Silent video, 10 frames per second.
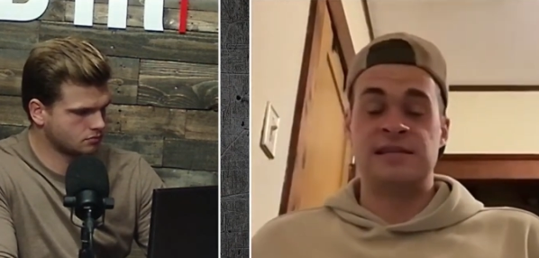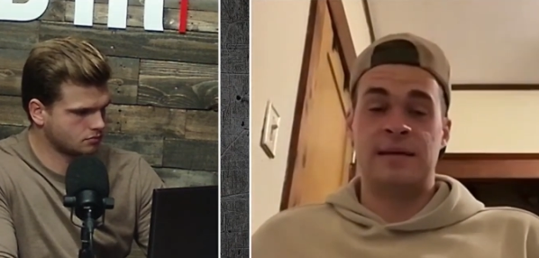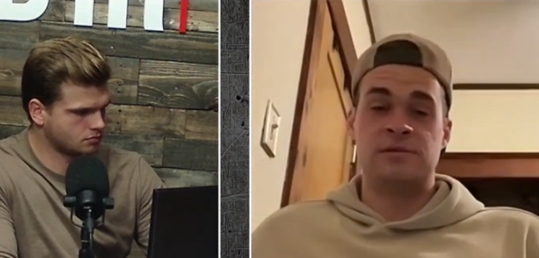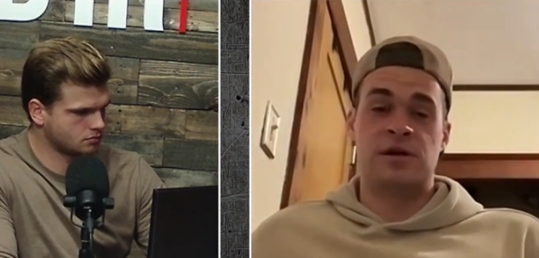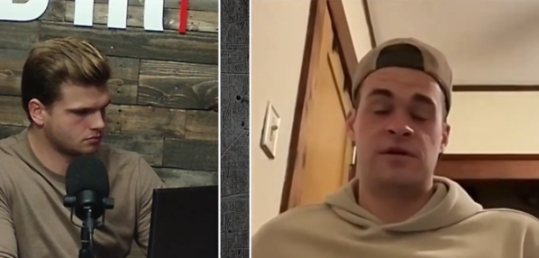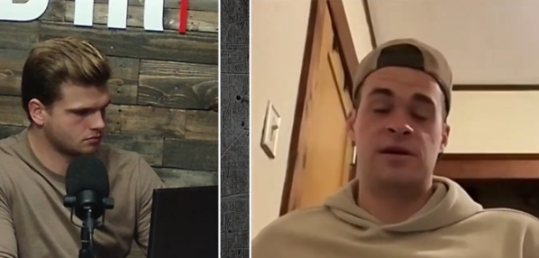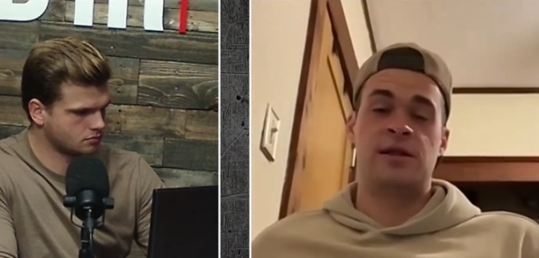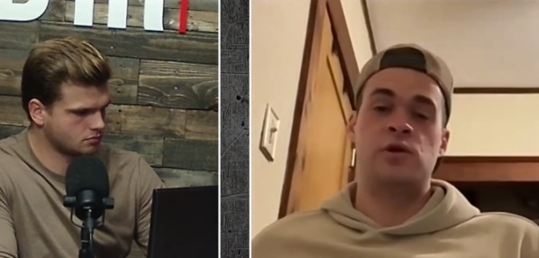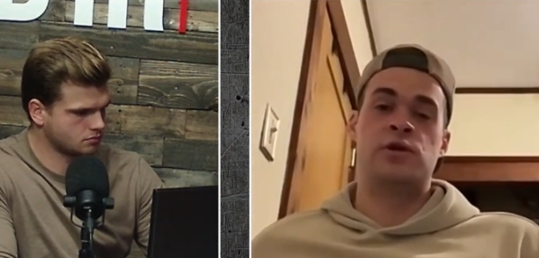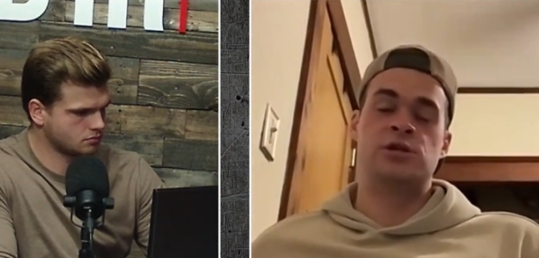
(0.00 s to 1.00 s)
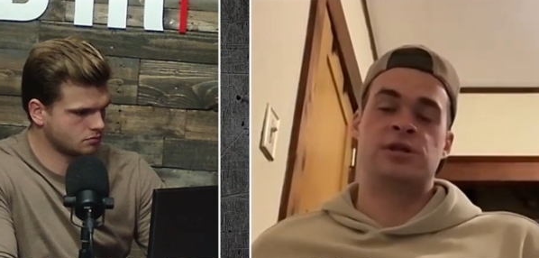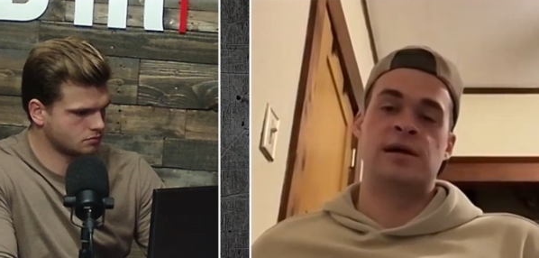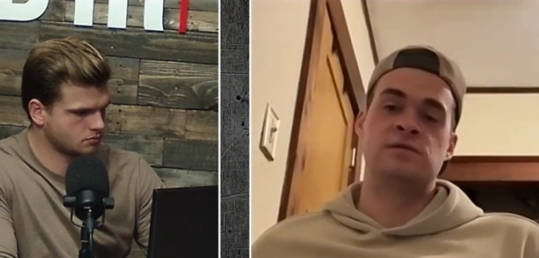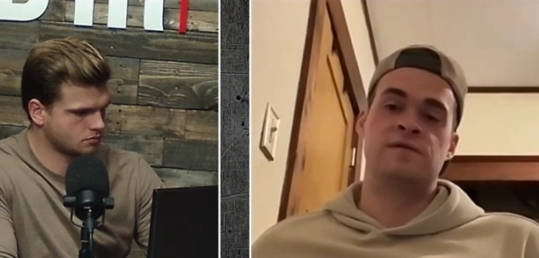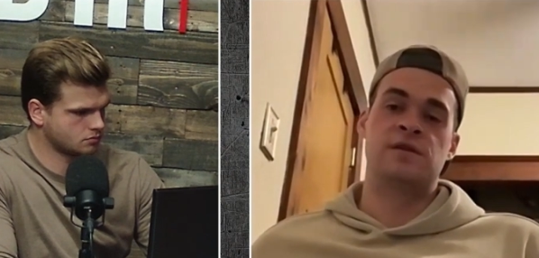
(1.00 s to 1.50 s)
Speaker 1: last name is He had two
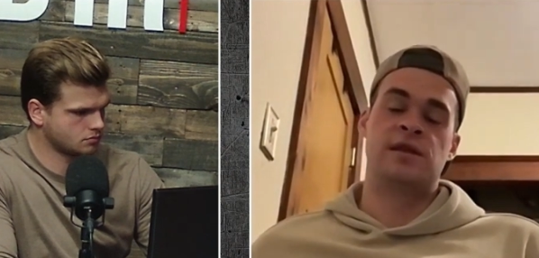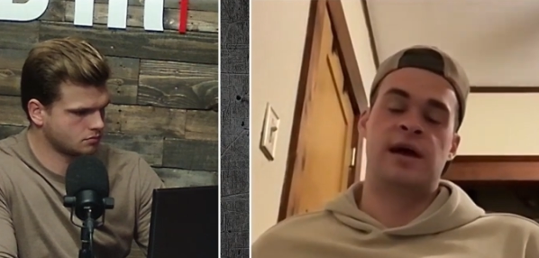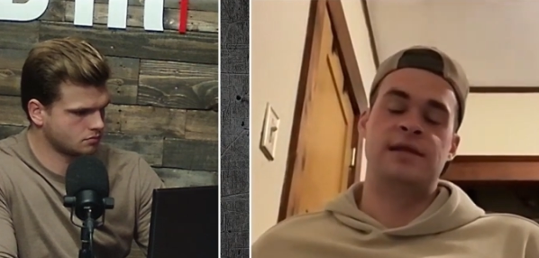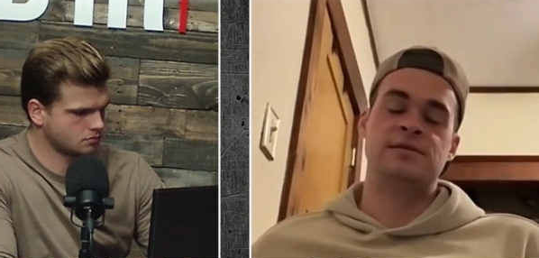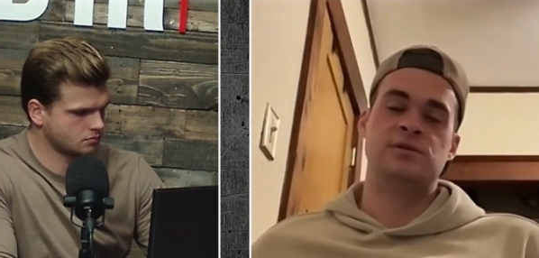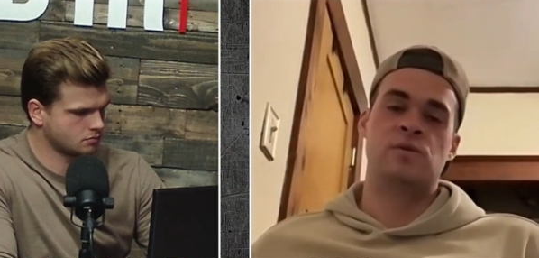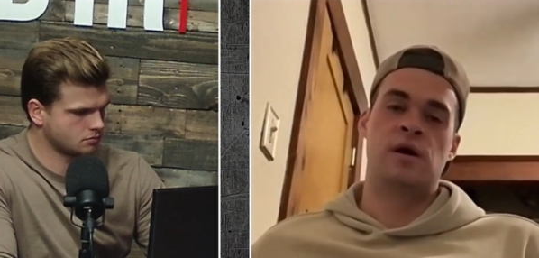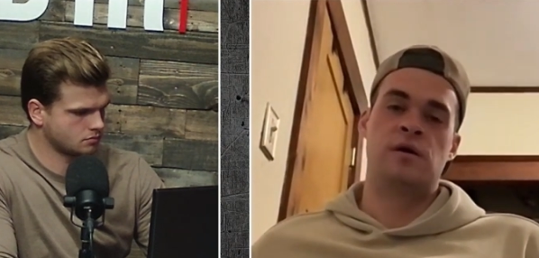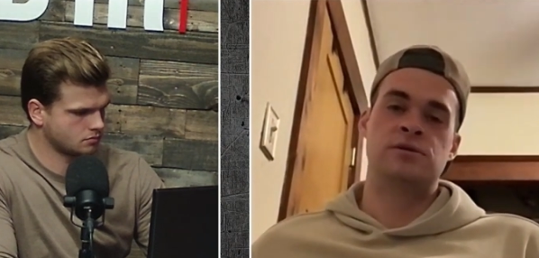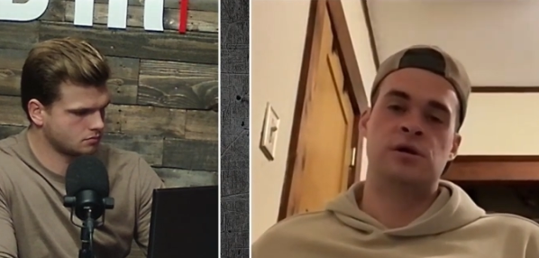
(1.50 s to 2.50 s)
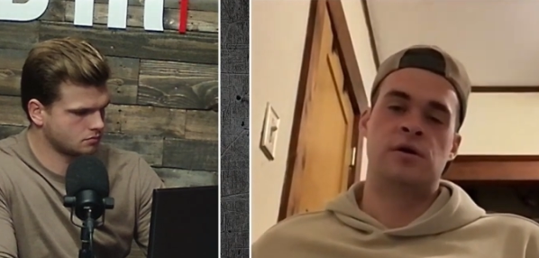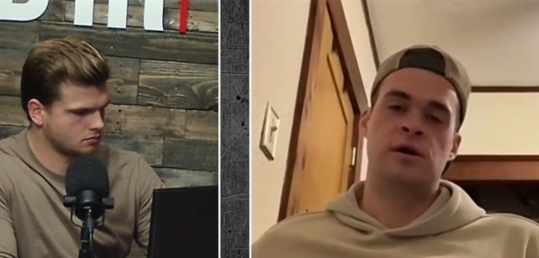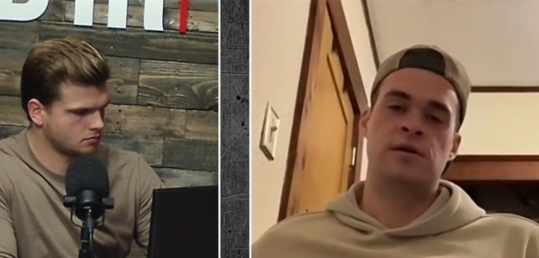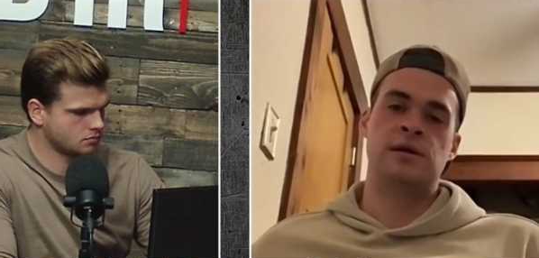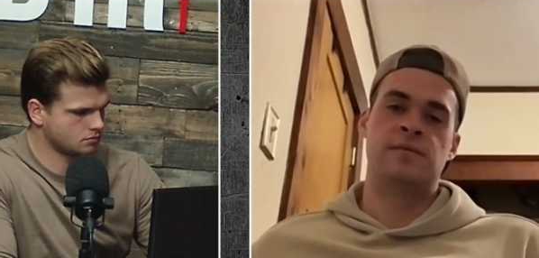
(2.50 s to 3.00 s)
touchdowns for the Titans as well. So you
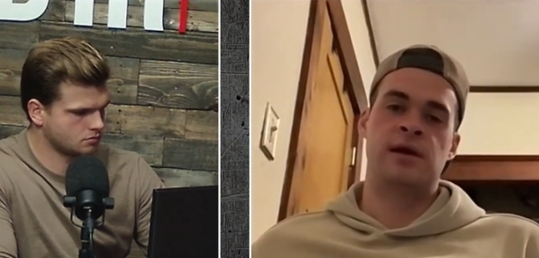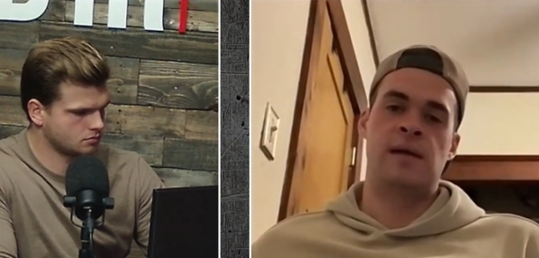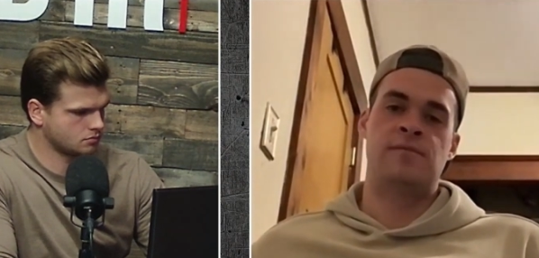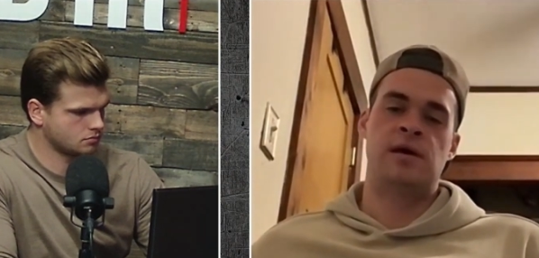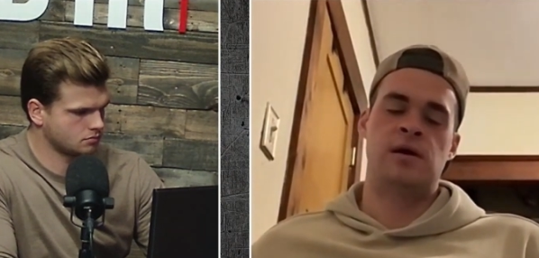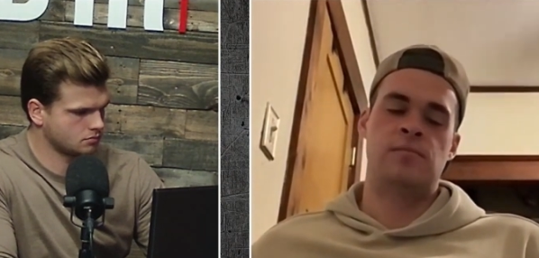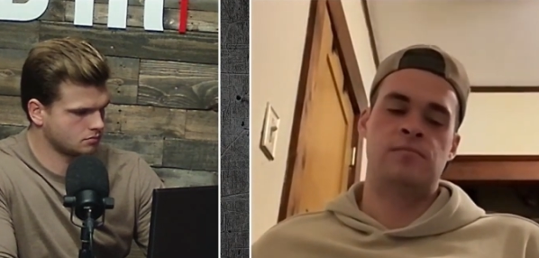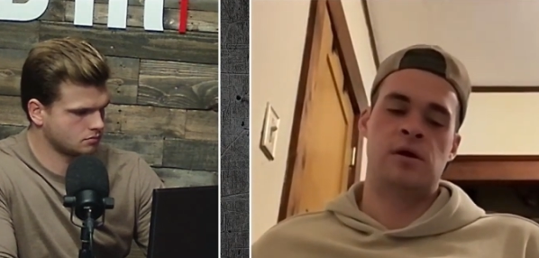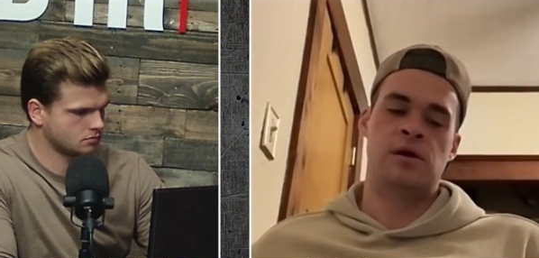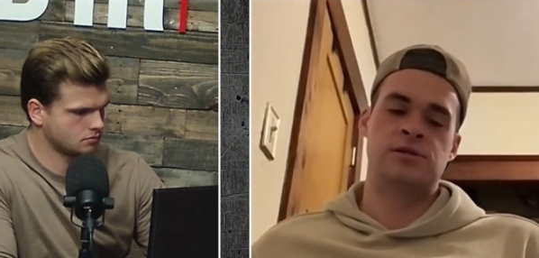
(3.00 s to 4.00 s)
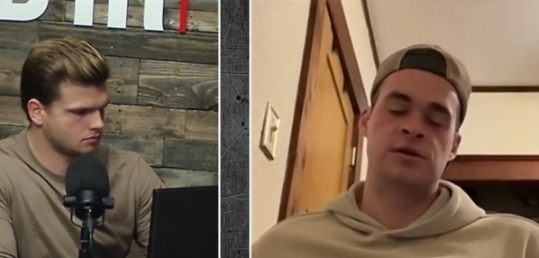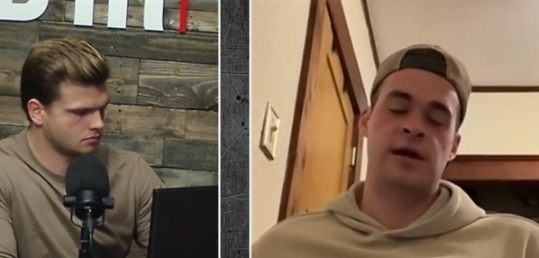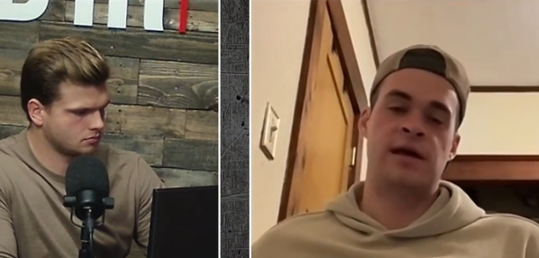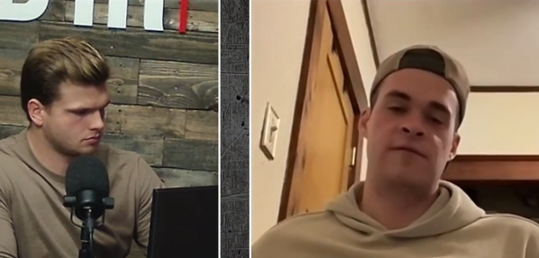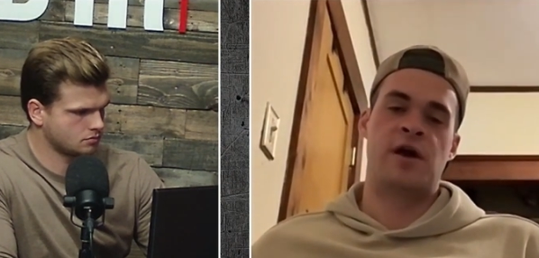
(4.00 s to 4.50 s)
know, tip the cap to him. Also, you
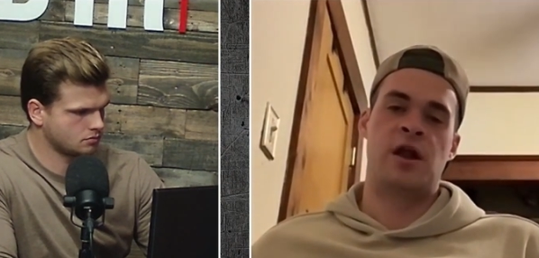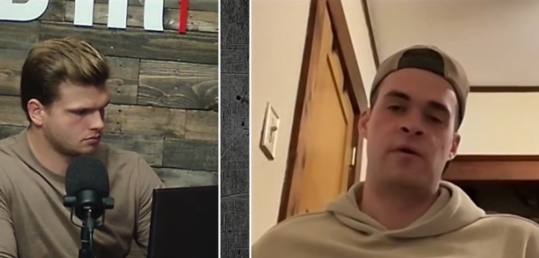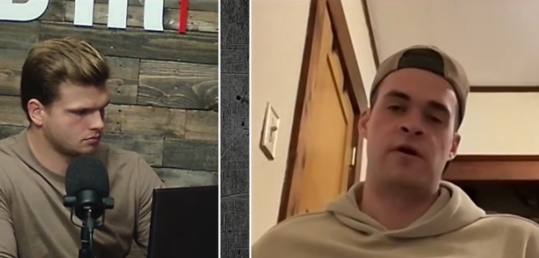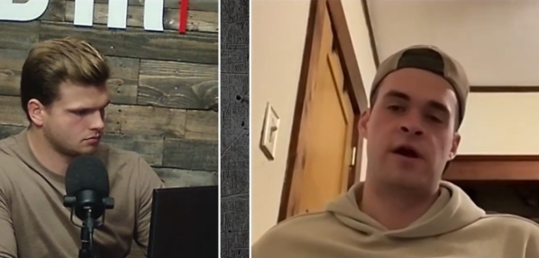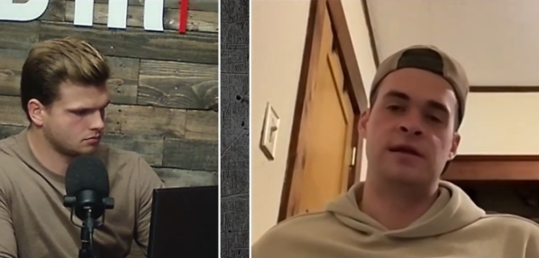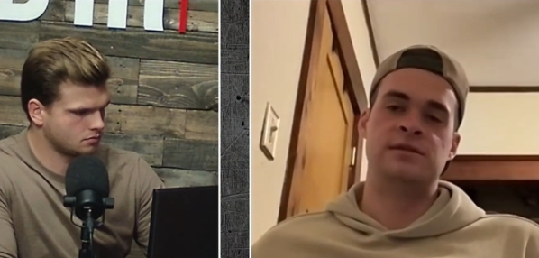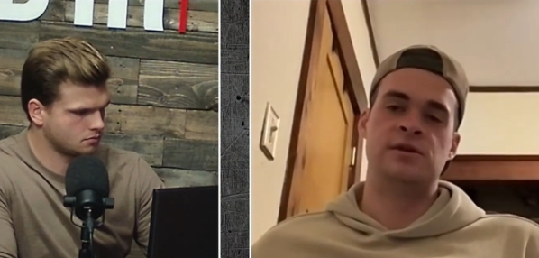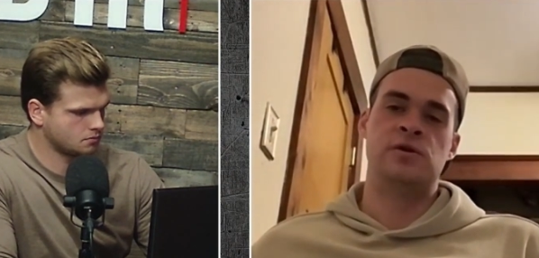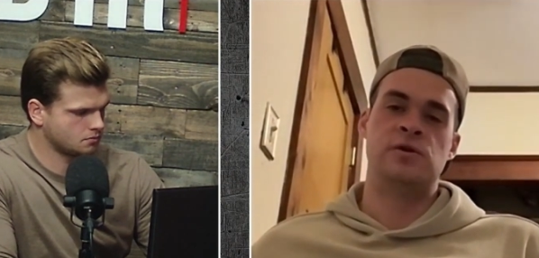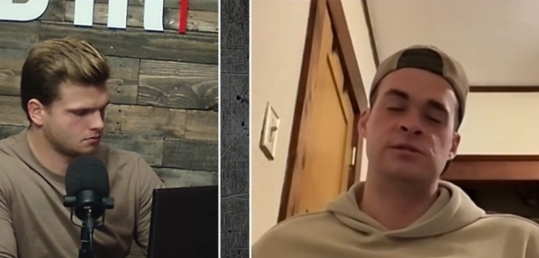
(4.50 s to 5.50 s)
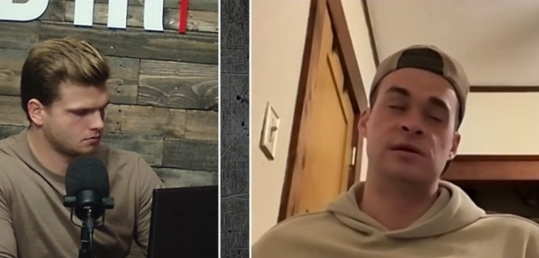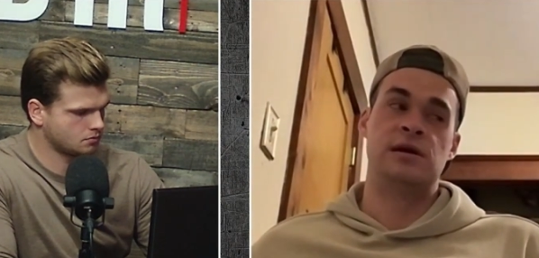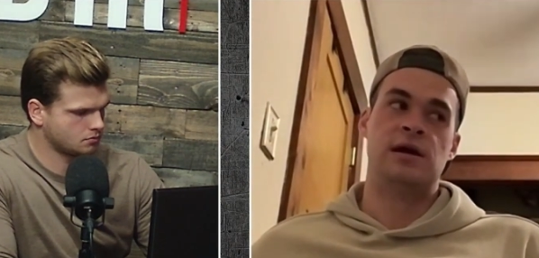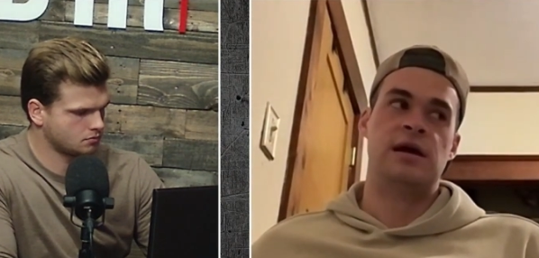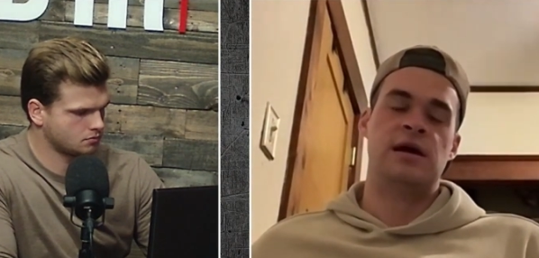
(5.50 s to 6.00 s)
got to give credit where credit is due. Is